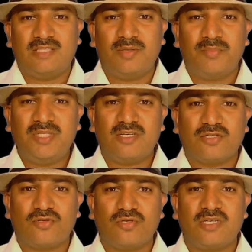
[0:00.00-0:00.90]
The myths
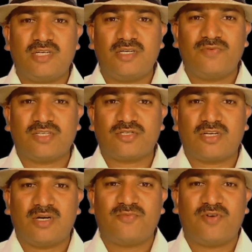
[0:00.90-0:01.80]
associated with the
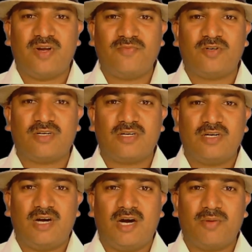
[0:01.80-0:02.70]
Scrum Framework
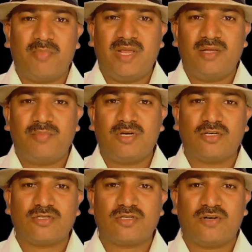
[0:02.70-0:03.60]
are mainly
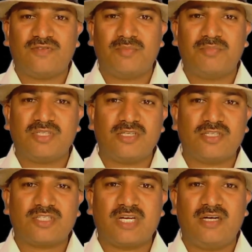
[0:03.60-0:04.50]
because of the
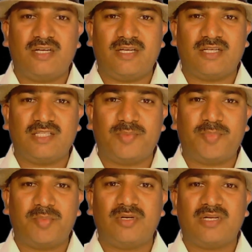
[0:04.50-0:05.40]
misunderstanding that
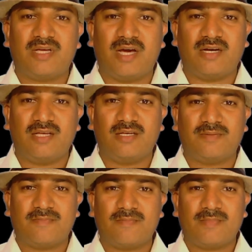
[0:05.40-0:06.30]
people carry.
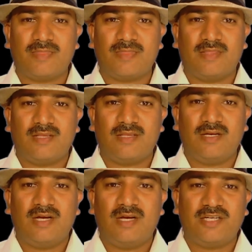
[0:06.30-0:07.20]

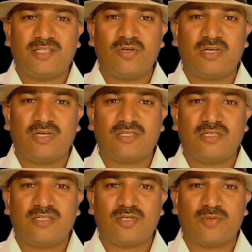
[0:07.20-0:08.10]
Let's look at
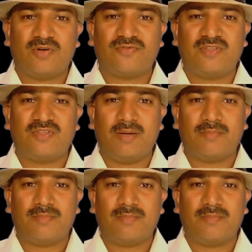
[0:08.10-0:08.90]
some of them.